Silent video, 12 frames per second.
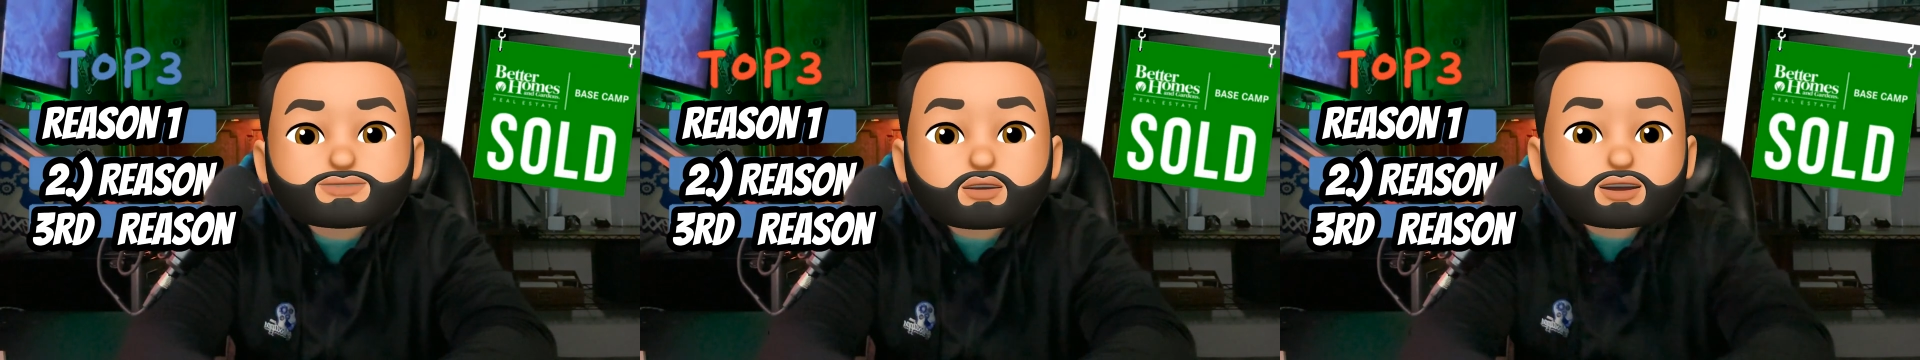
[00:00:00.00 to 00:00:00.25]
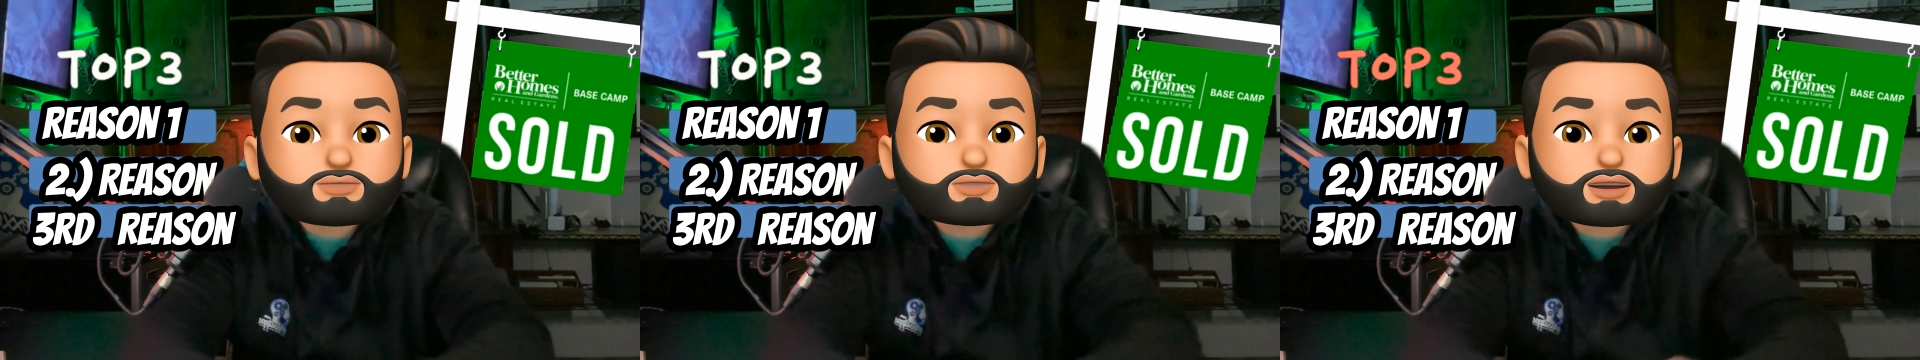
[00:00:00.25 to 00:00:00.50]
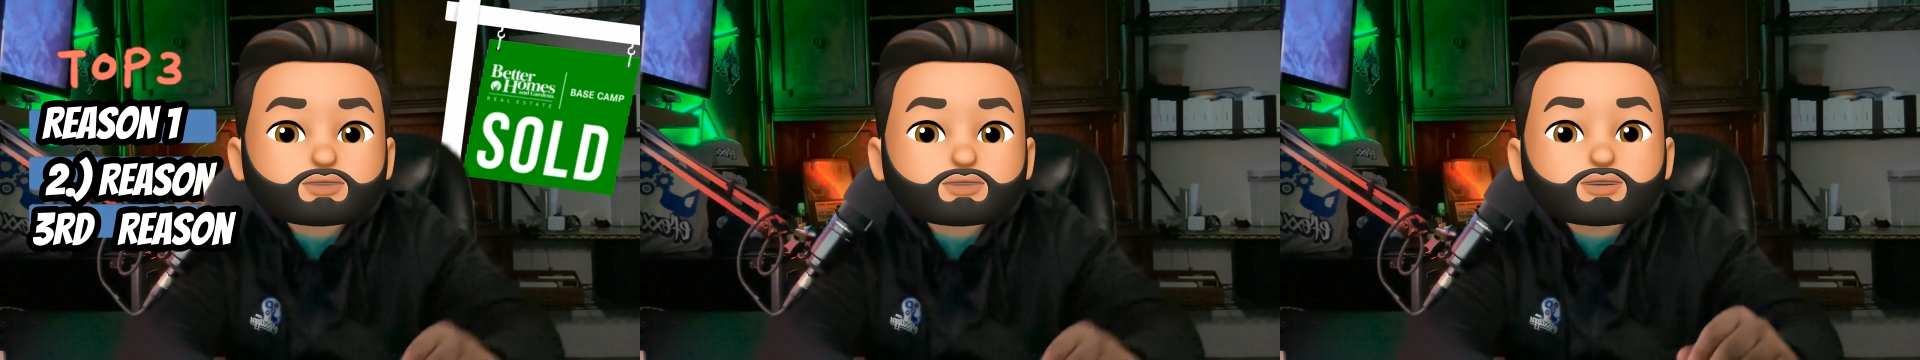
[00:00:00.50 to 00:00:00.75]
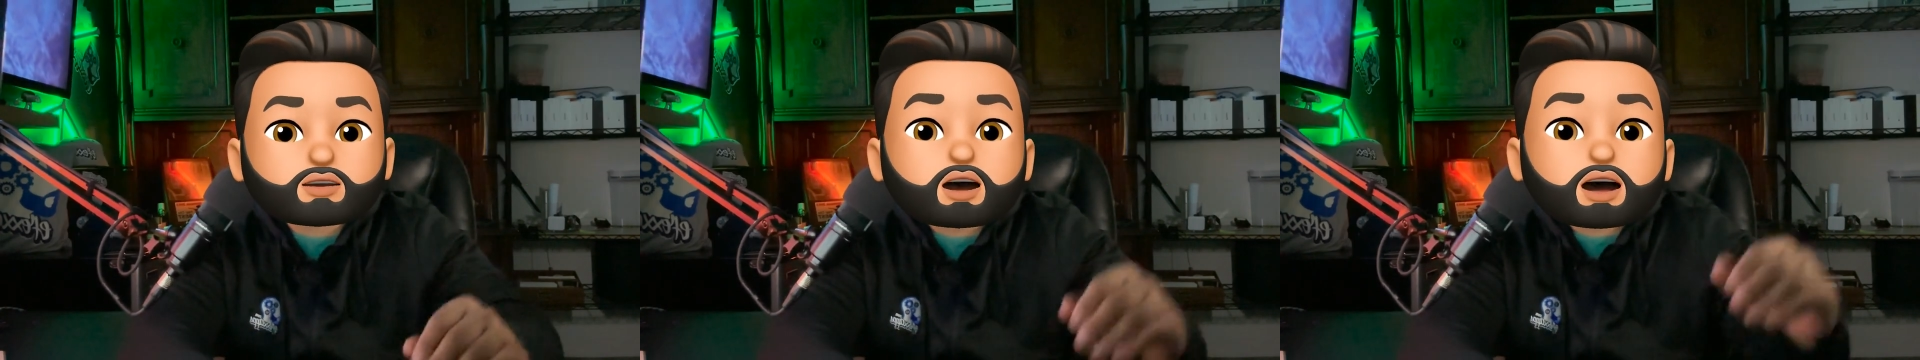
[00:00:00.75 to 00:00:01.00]
real estate,
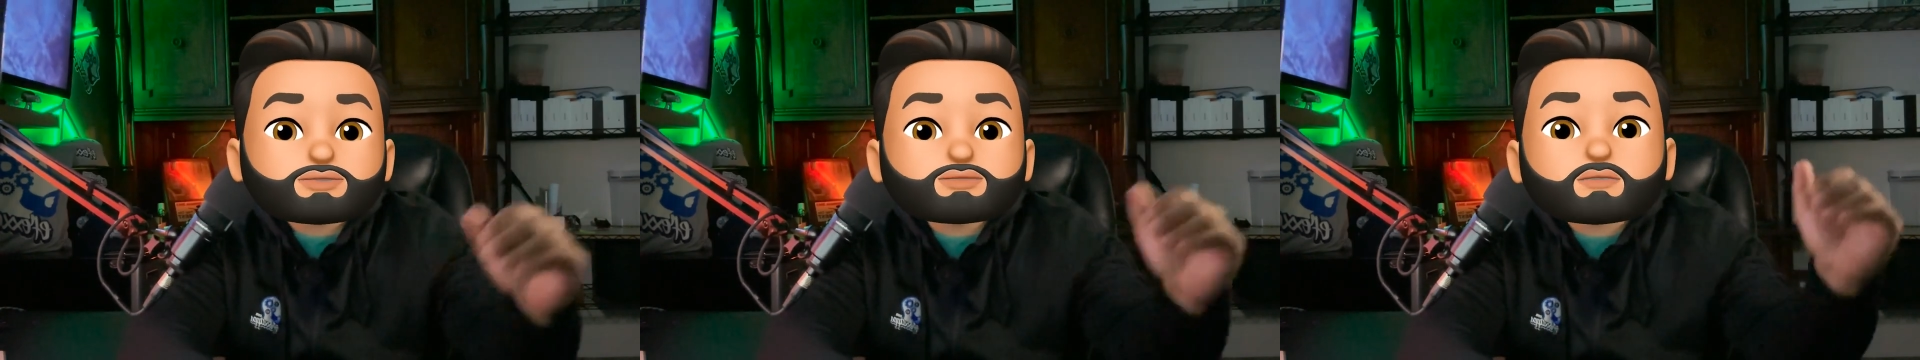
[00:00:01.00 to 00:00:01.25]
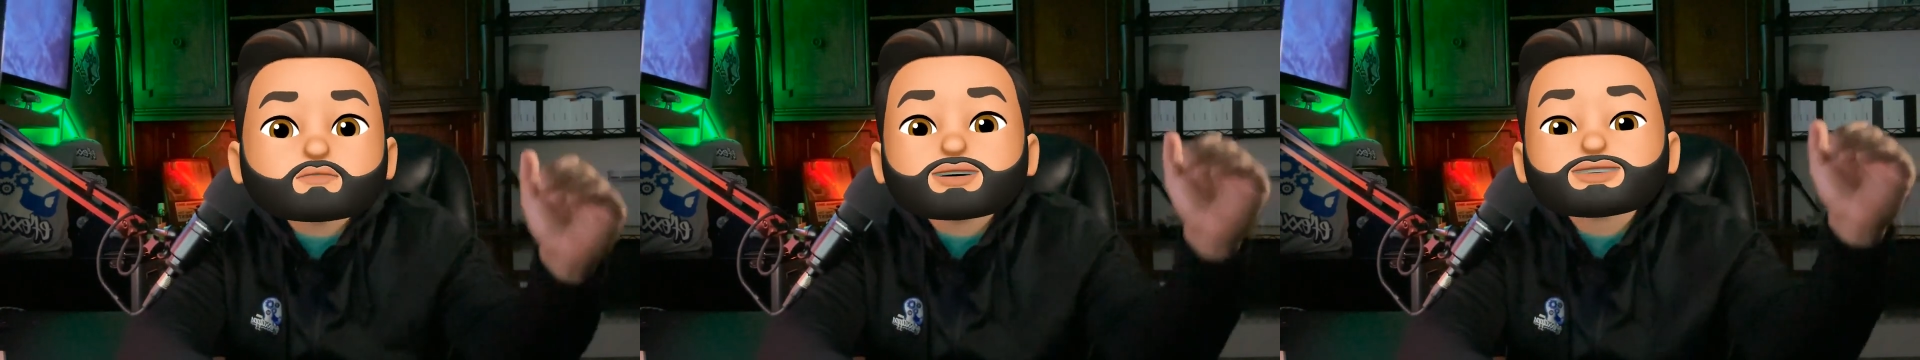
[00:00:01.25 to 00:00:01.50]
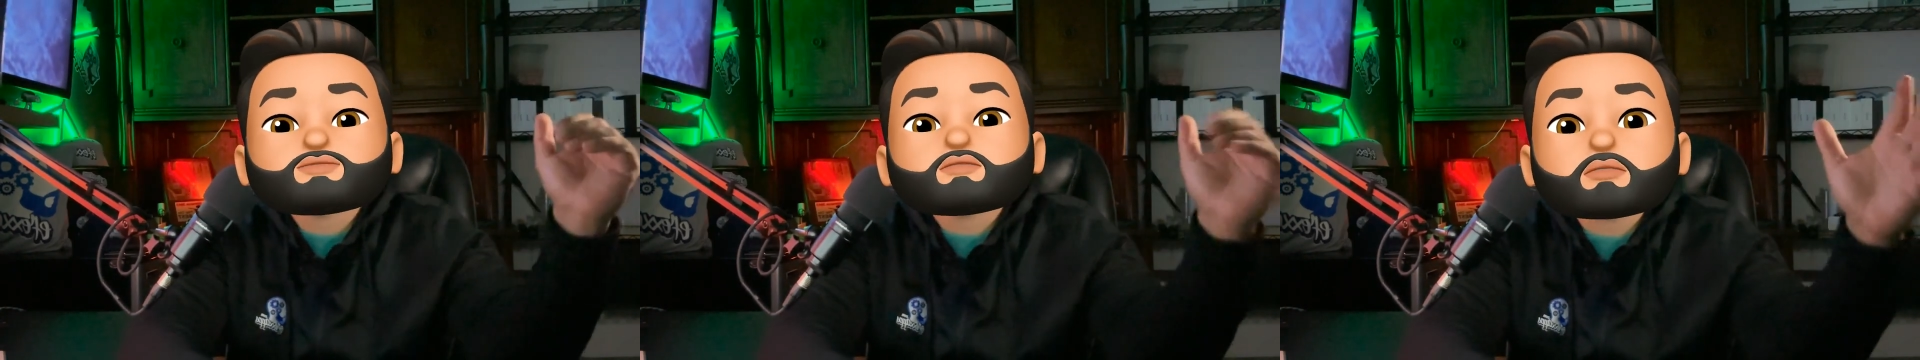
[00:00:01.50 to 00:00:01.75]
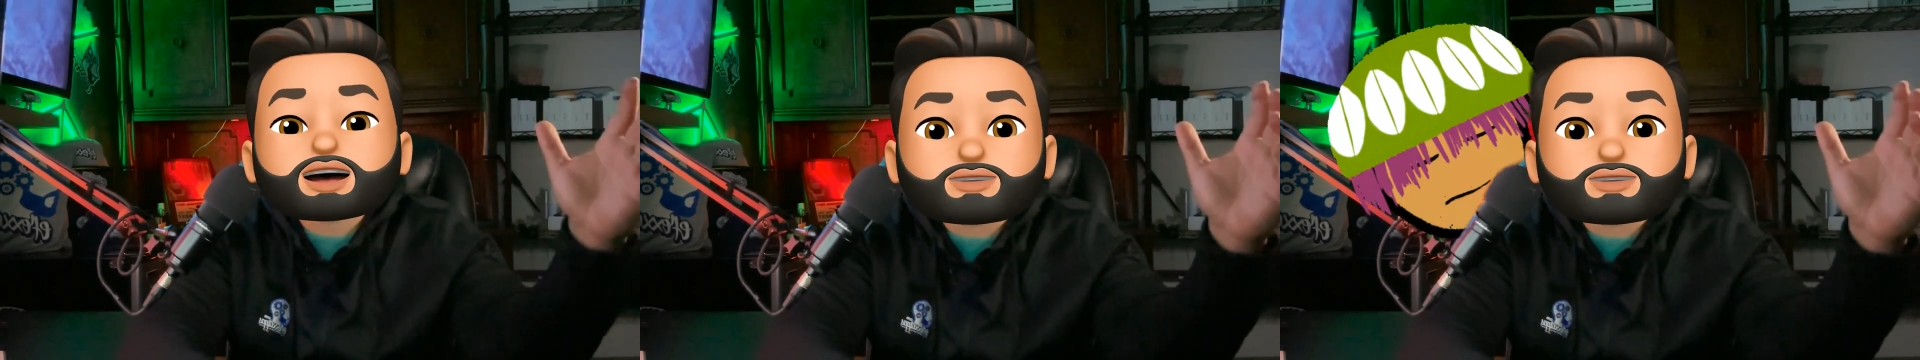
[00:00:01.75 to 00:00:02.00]
or the best
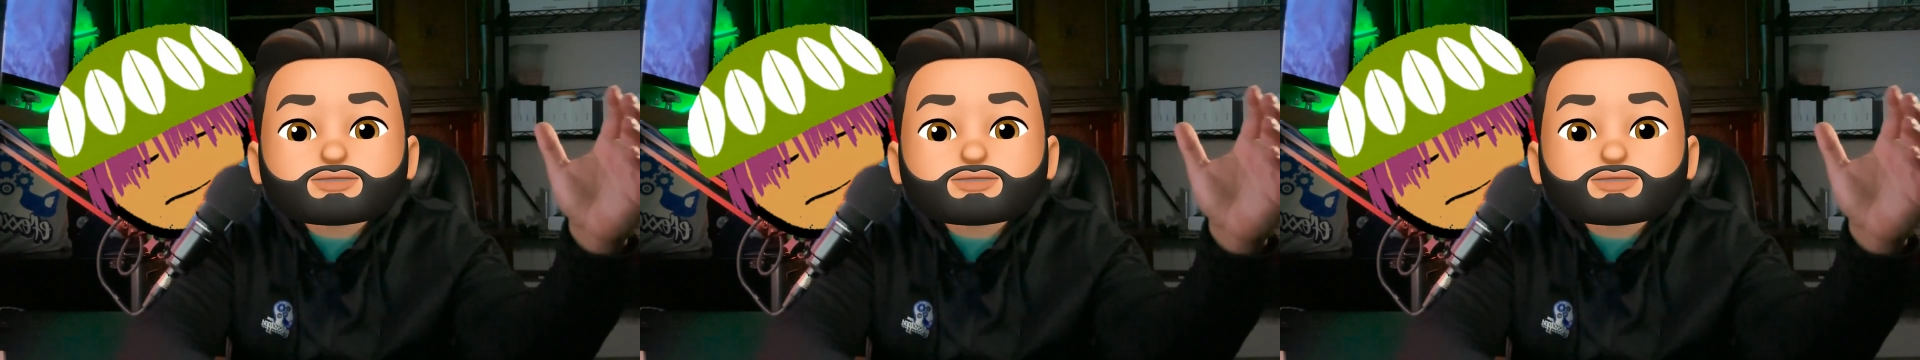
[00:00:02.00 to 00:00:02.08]
way